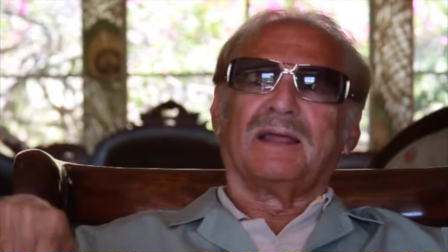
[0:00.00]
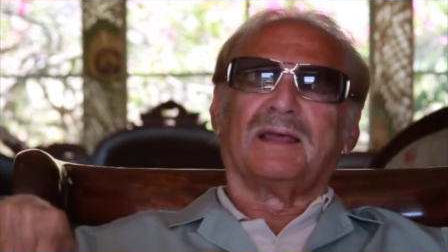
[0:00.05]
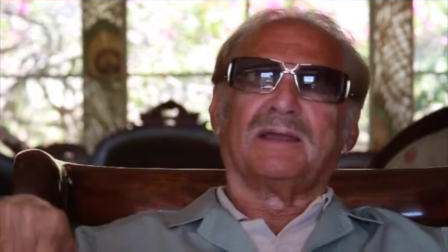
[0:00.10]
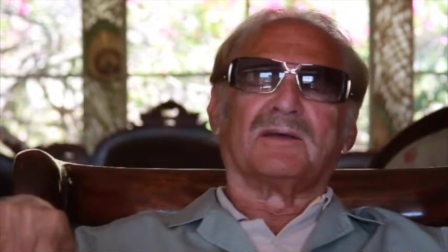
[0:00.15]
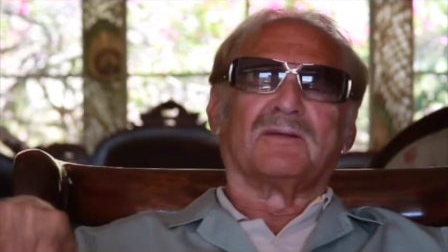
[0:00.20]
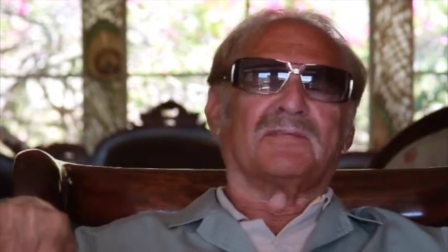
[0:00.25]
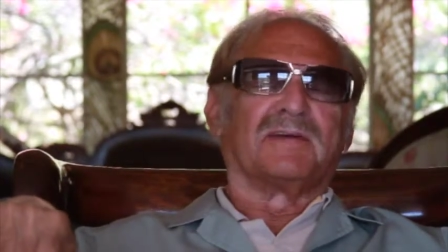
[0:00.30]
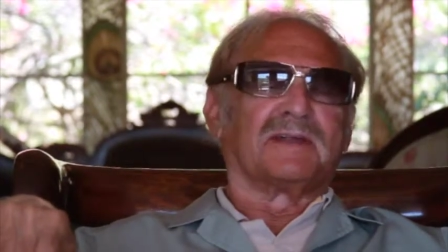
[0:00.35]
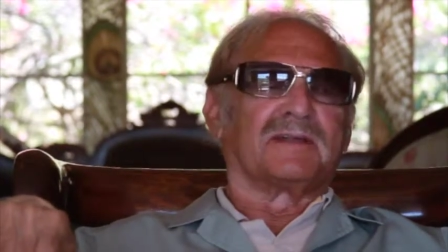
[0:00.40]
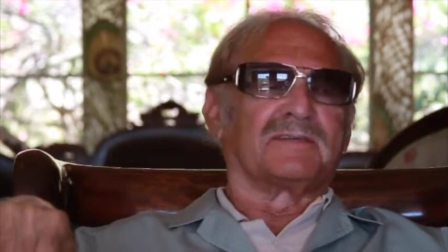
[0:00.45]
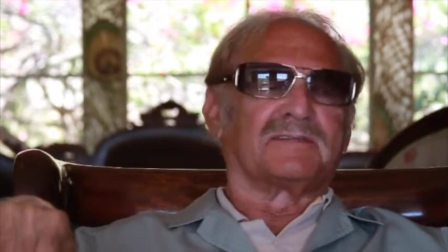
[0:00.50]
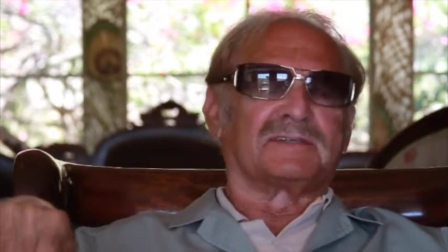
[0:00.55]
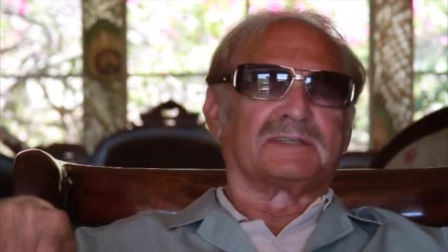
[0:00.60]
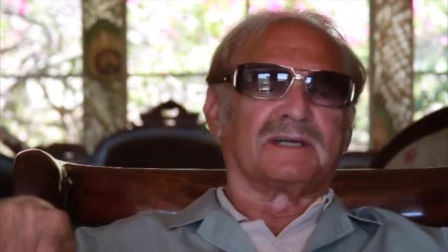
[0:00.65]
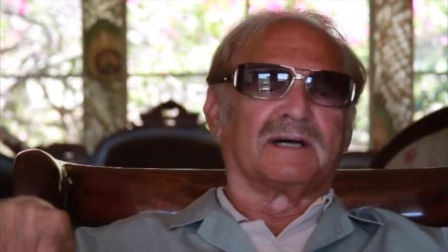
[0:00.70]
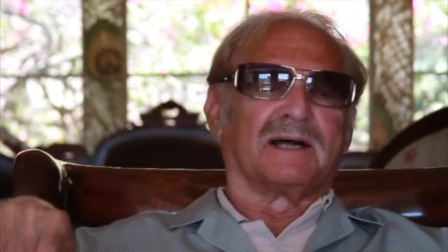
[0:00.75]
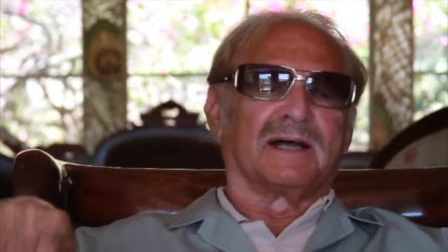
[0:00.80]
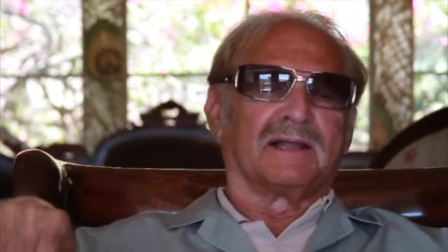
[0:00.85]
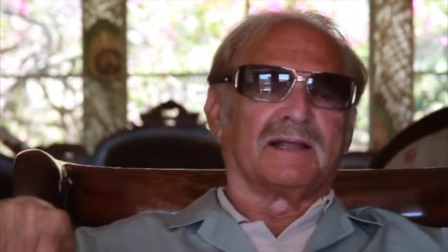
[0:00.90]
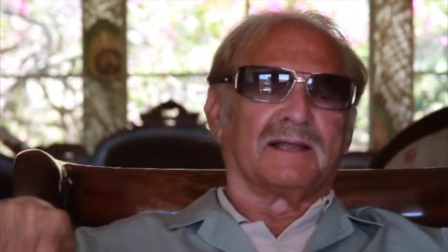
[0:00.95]
innovative
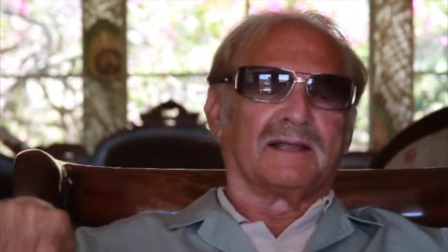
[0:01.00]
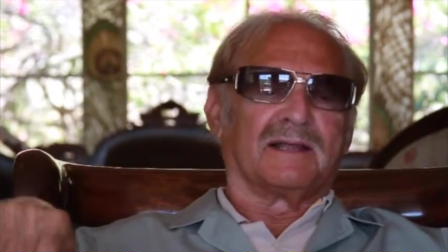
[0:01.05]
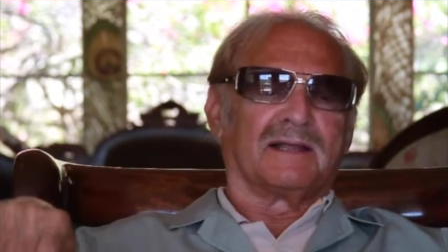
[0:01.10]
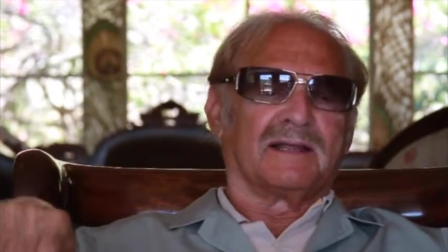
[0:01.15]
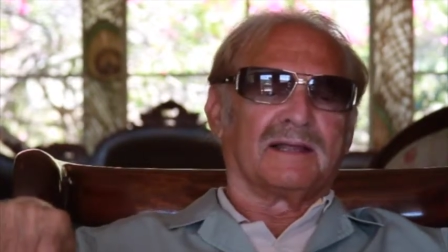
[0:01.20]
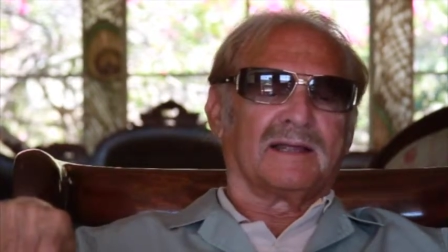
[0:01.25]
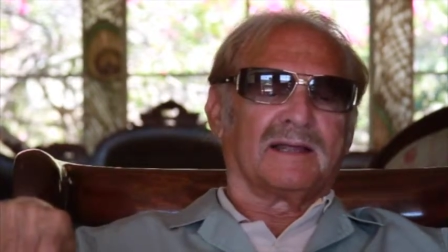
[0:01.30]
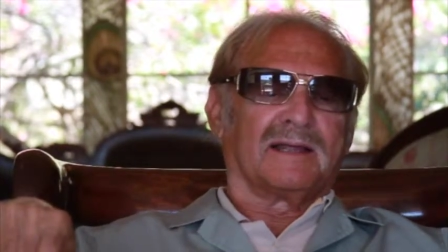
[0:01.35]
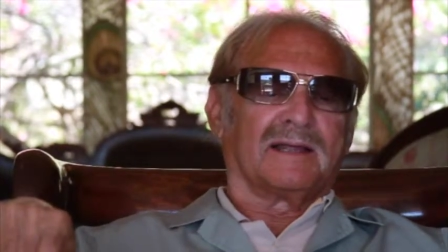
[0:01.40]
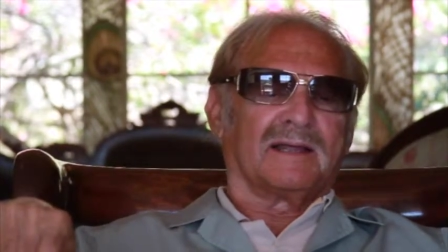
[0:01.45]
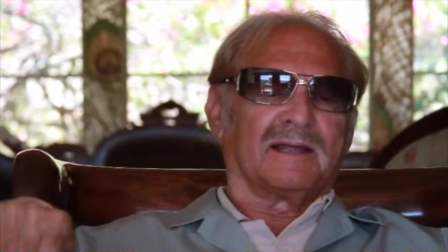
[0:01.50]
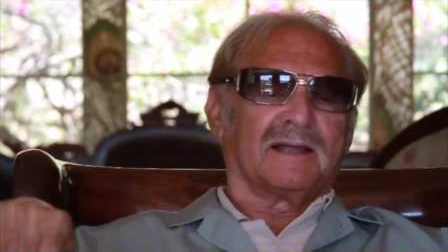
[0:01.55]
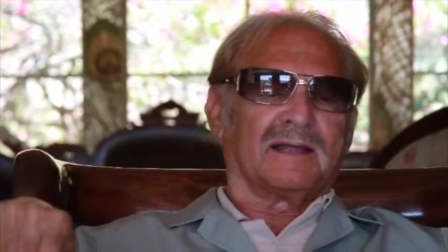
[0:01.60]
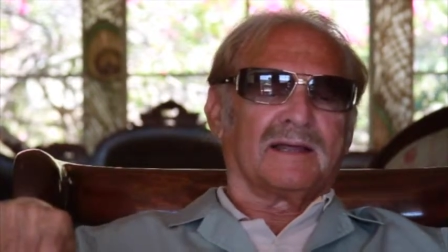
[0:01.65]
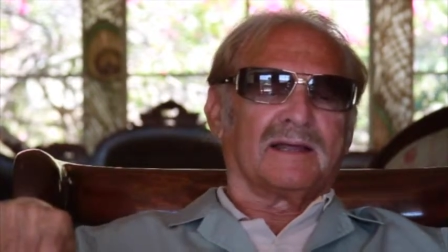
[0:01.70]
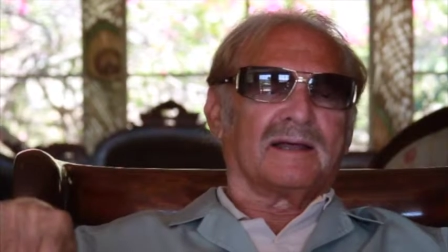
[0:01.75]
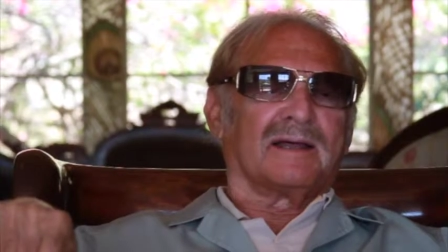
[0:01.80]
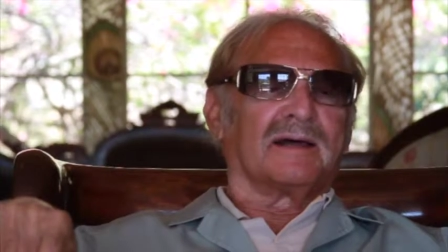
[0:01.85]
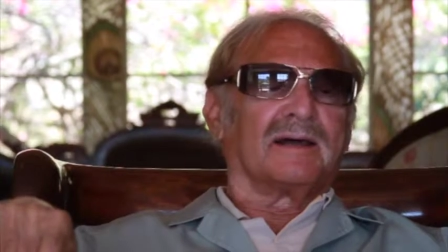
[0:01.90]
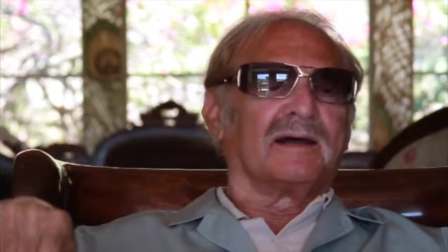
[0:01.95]
style.
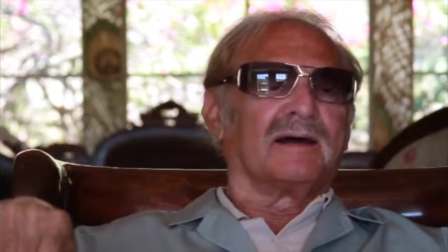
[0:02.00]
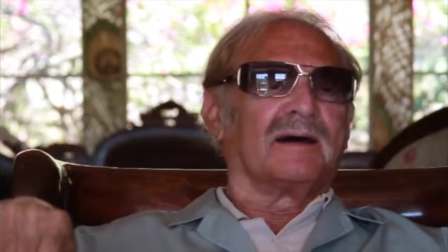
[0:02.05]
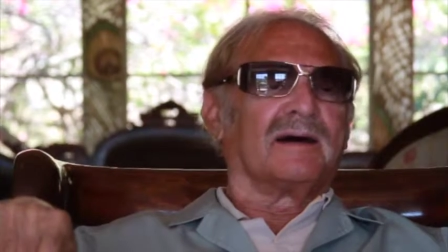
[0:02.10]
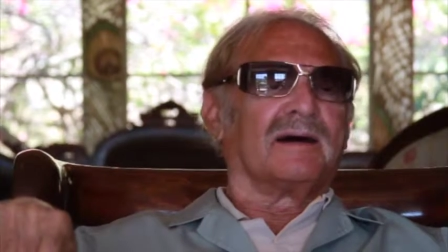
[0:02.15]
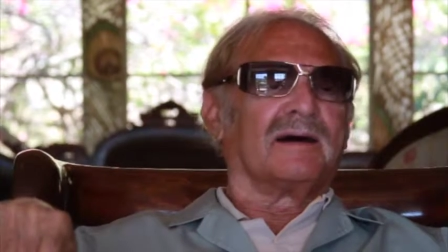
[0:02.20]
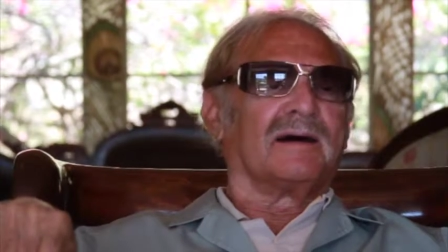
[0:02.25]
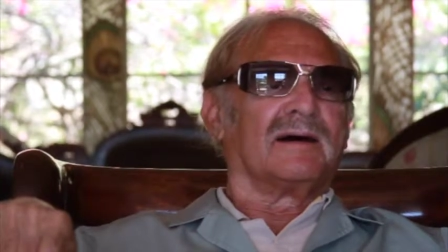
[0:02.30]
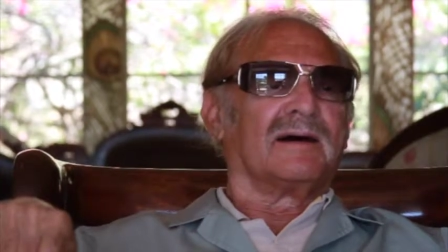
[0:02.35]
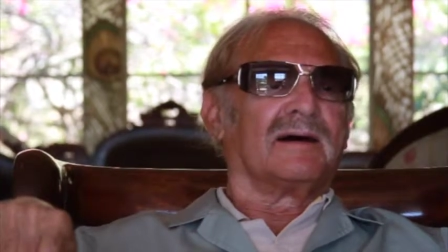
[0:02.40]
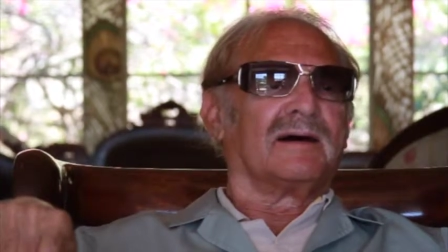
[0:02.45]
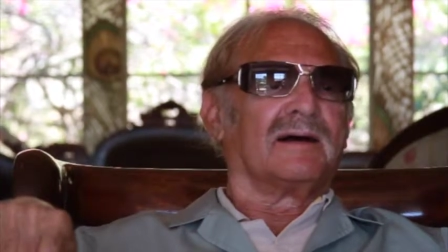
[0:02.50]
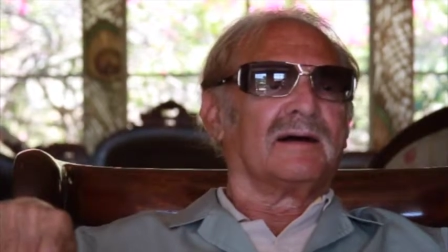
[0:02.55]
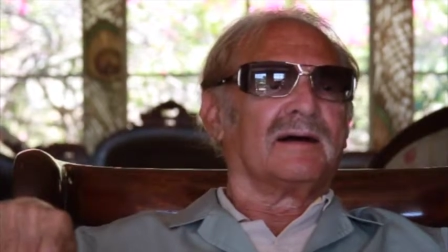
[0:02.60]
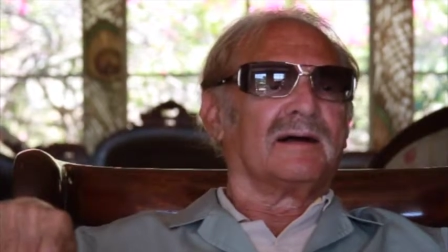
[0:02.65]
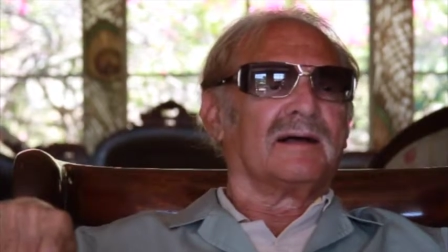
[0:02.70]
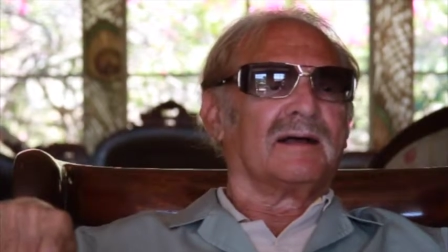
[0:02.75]
Uh,